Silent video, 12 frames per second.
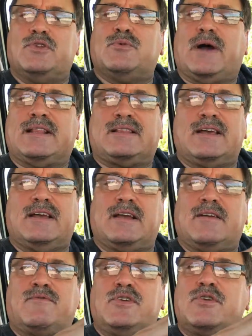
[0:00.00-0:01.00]
do the right
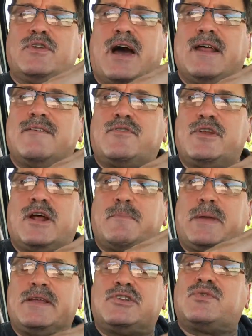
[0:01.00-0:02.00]
thing, if you're not if you're
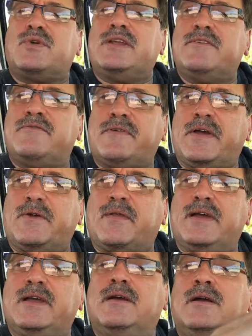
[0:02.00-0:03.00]
not being treated
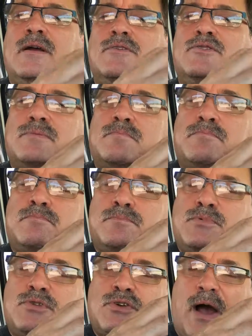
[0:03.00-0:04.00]
fairly, just
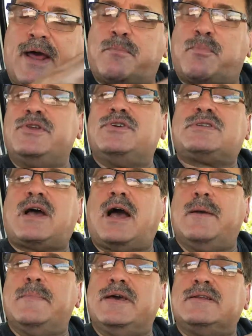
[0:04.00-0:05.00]
try to put your
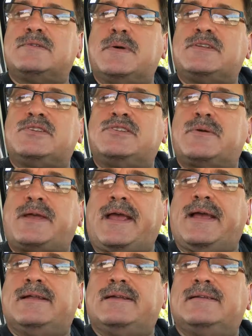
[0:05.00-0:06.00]
time in as much as you
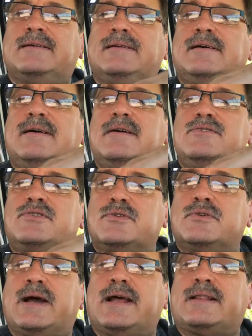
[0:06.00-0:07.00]
can.
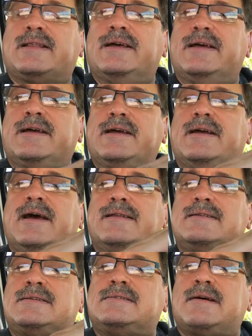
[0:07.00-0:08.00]
Do the right thing,
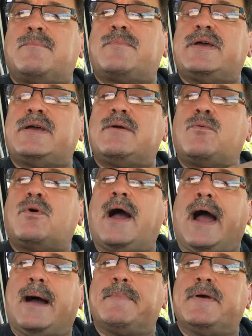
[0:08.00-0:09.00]
and something
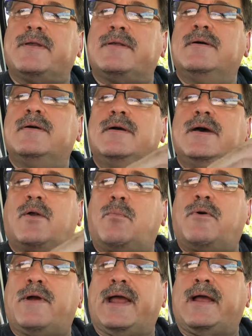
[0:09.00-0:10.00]
will happen.
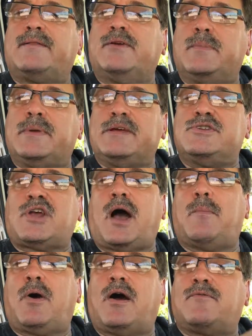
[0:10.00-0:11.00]
It'll break. There'll be a job